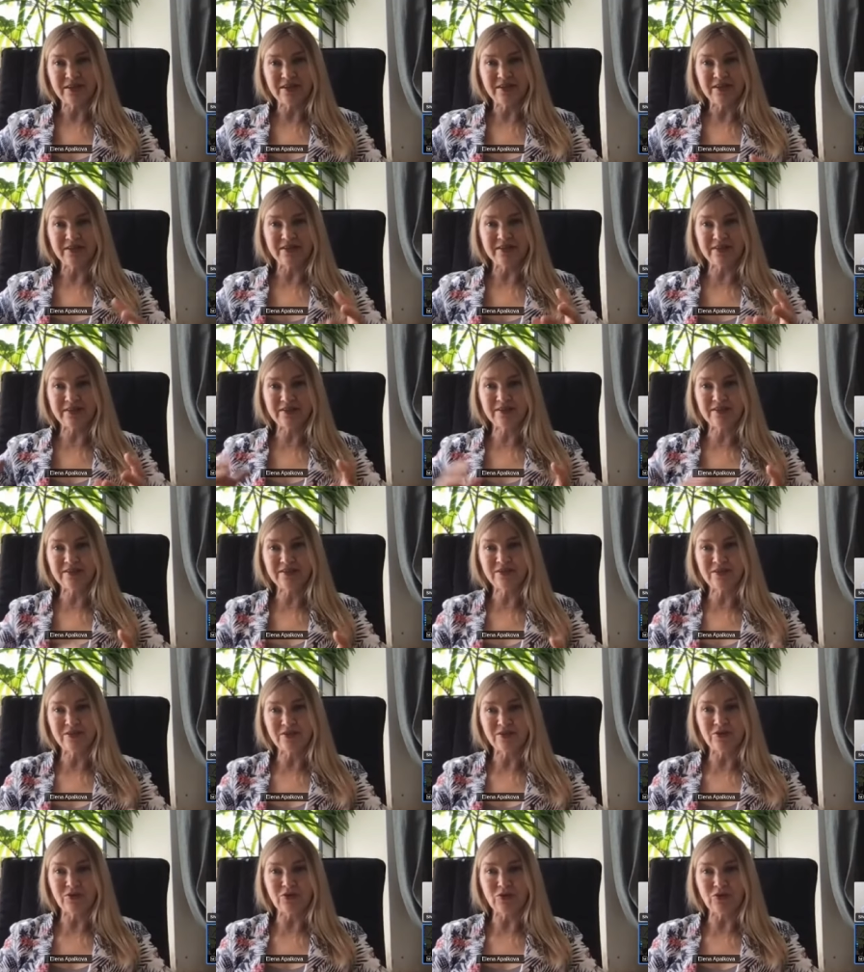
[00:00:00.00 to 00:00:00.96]
This is
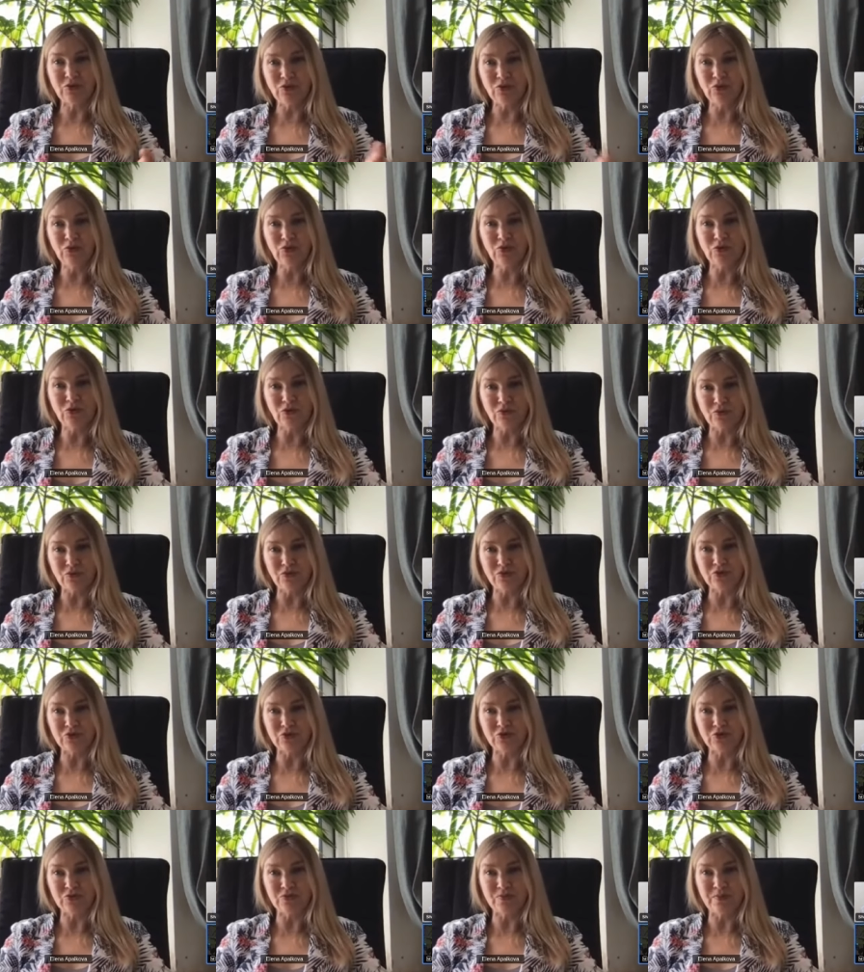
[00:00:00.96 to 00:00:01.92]
you who
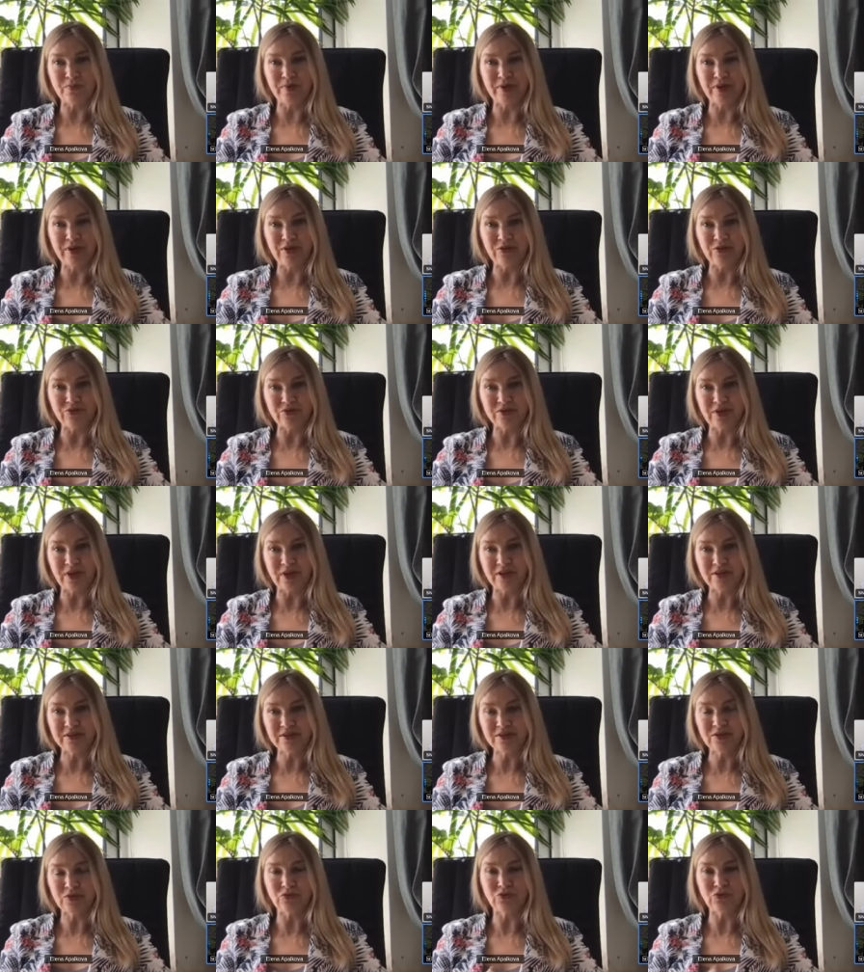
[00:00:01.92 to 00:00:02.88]
should bring your
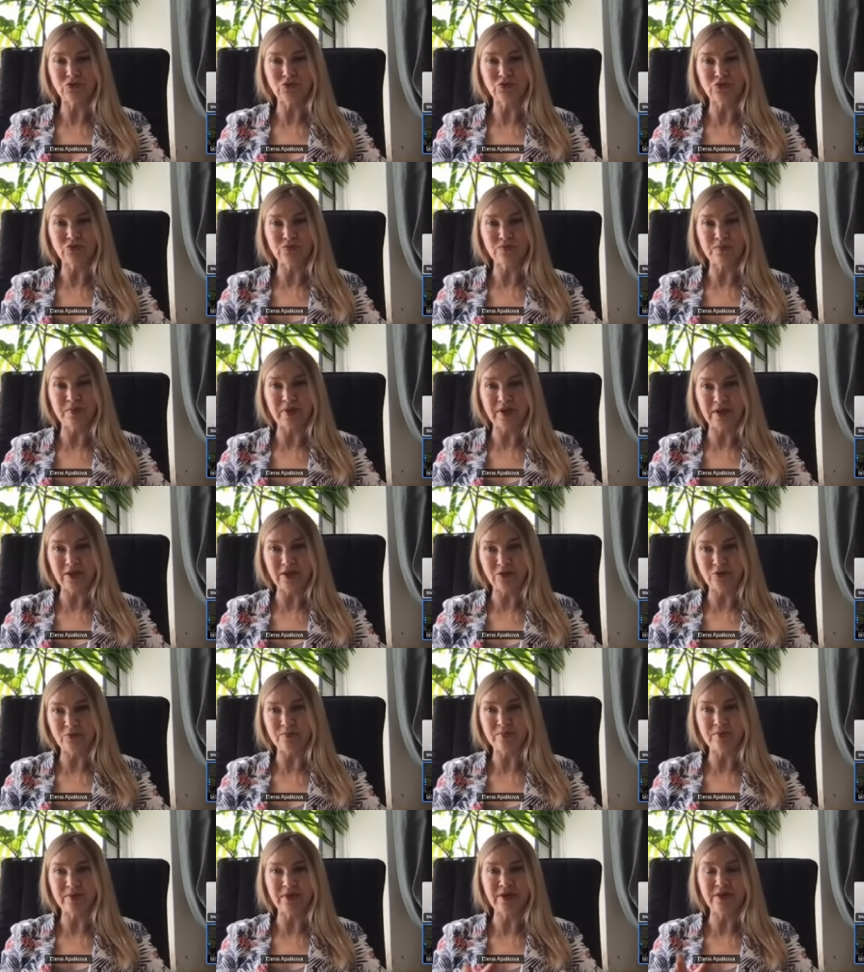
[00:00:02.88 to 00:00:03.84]
task, who should make your
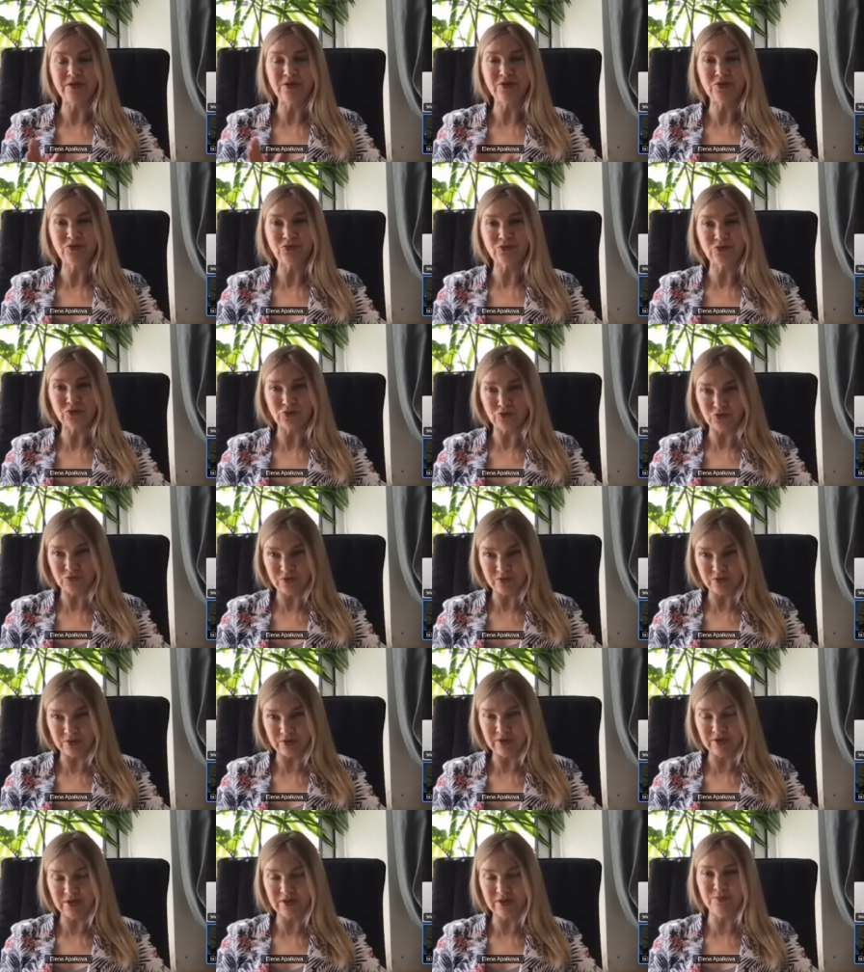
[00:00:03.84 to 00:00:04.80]
plan, who should
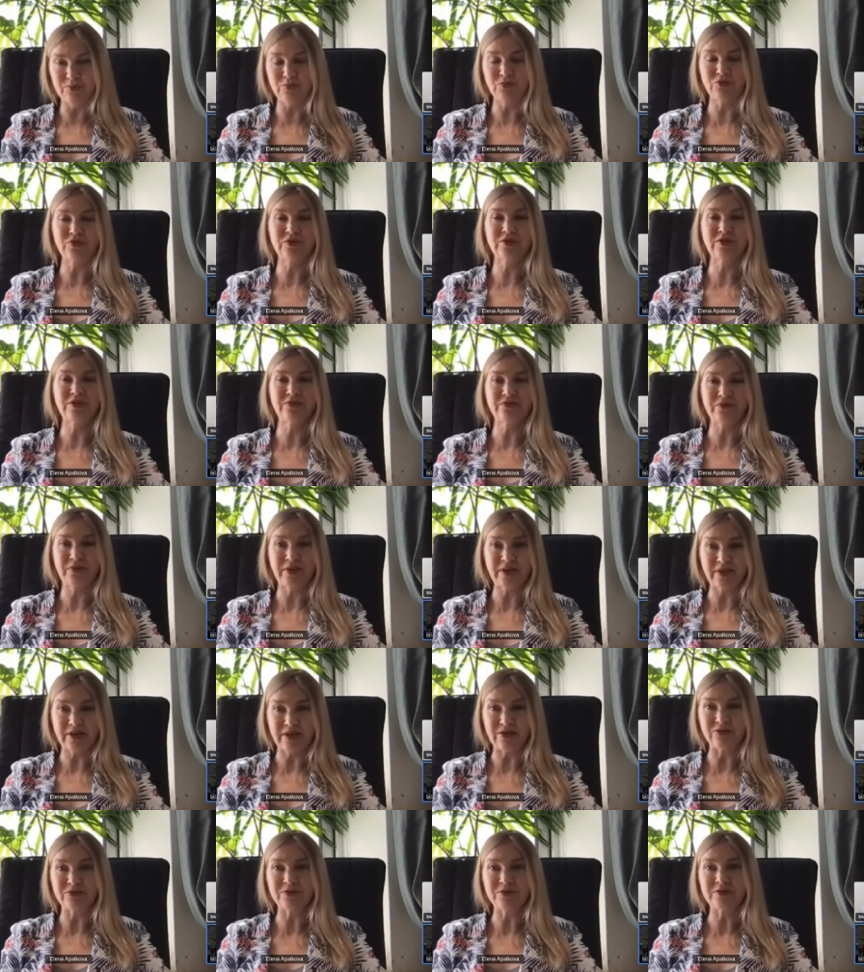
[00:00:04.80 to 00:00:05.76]
keep yourself
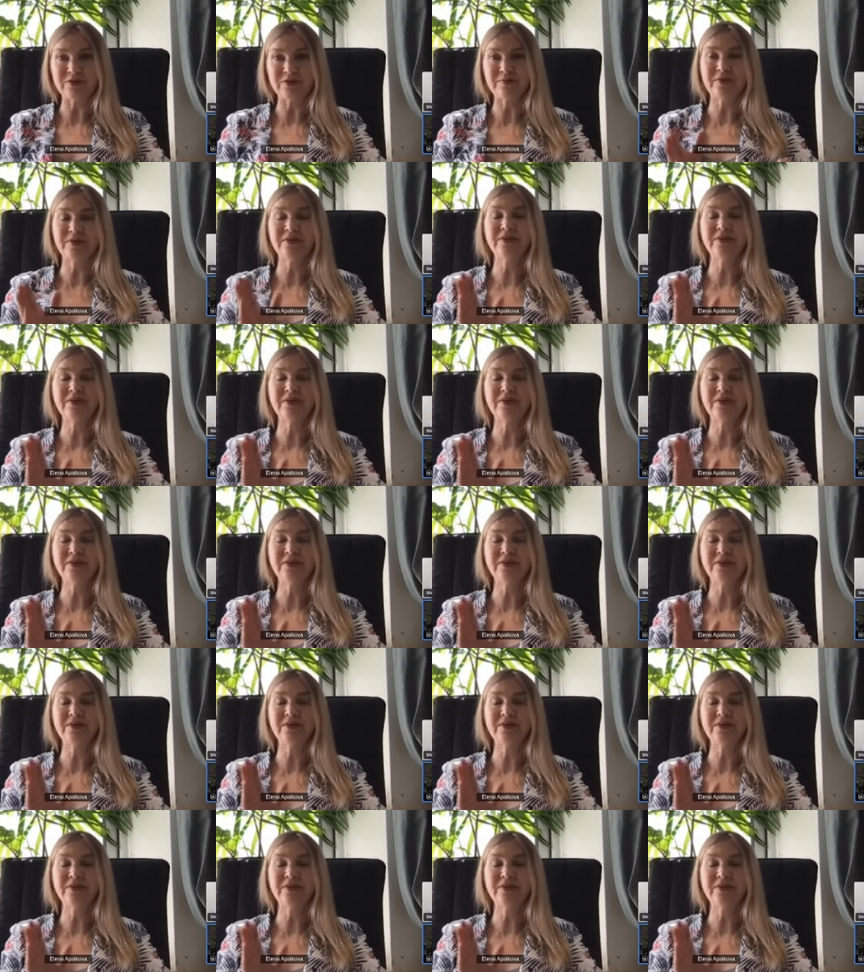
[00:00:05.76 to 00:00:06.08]
accountable,